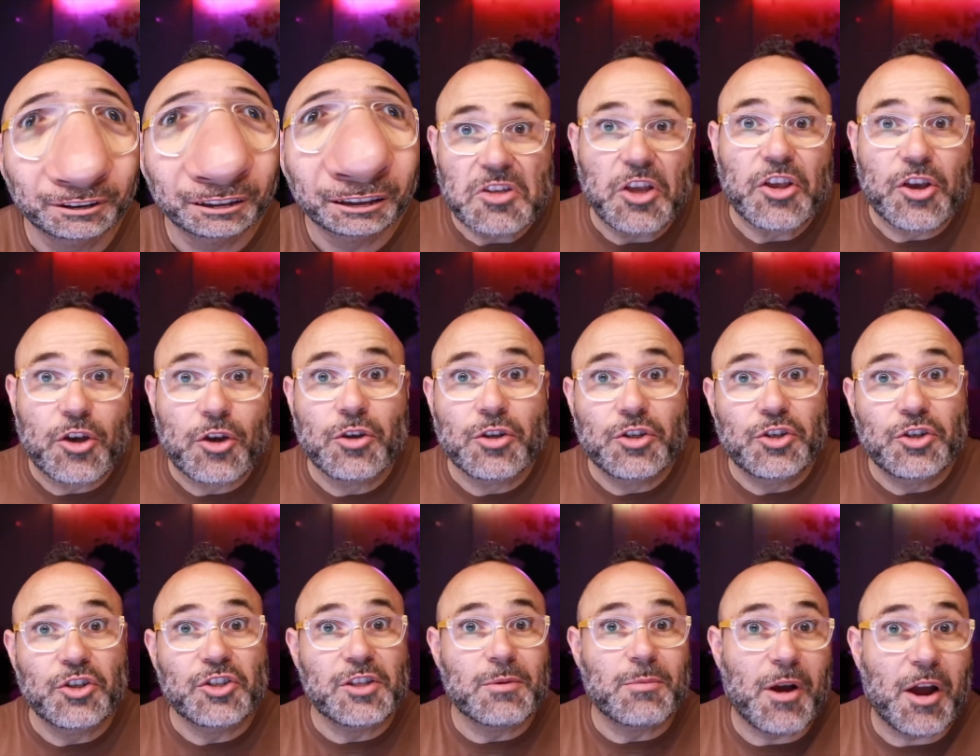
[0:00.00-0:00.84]
So you could
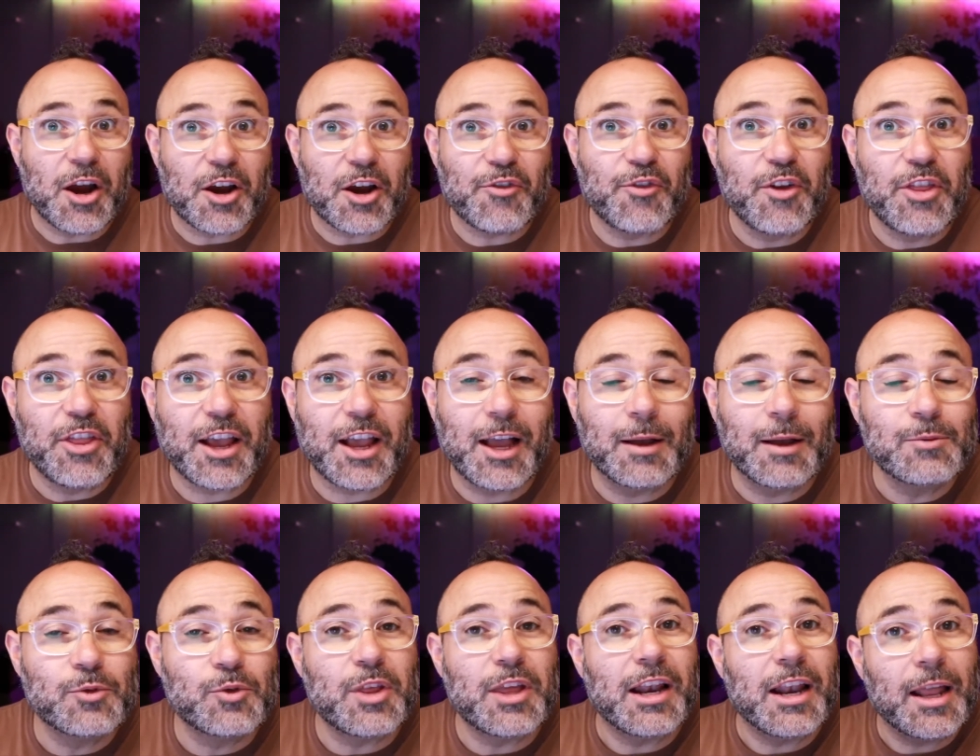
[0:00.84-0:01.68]
use the microphone that
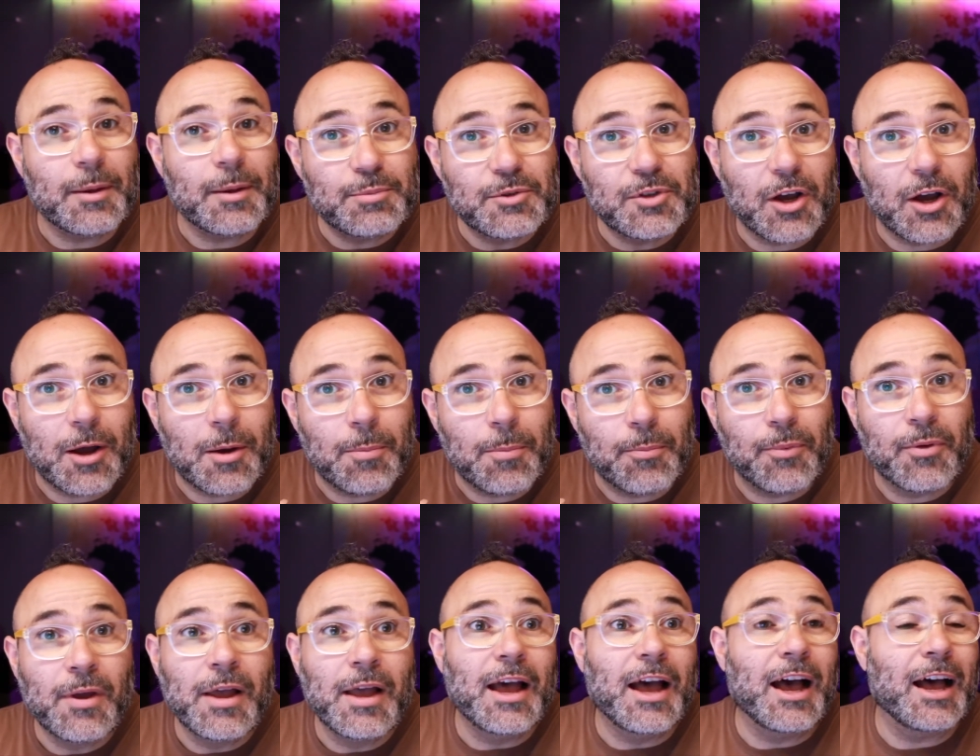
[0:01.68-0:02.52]
comes with your laptop.